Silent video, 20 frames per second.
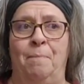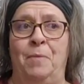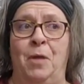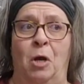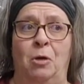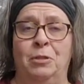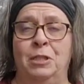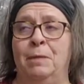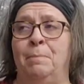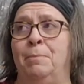
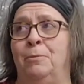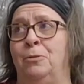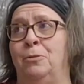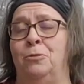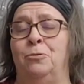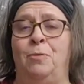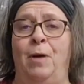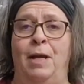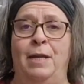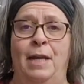Our
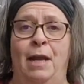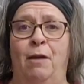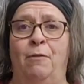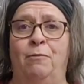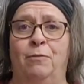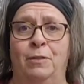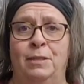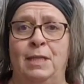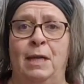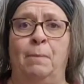temperatures right now,
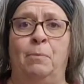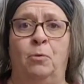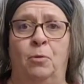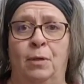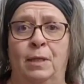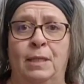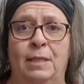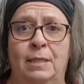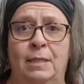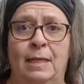for example, are
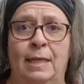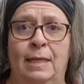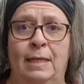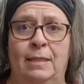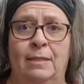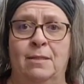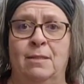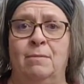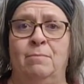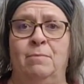in the
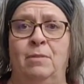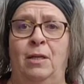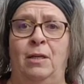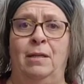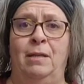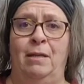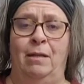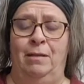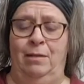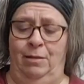teens,
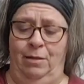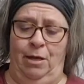and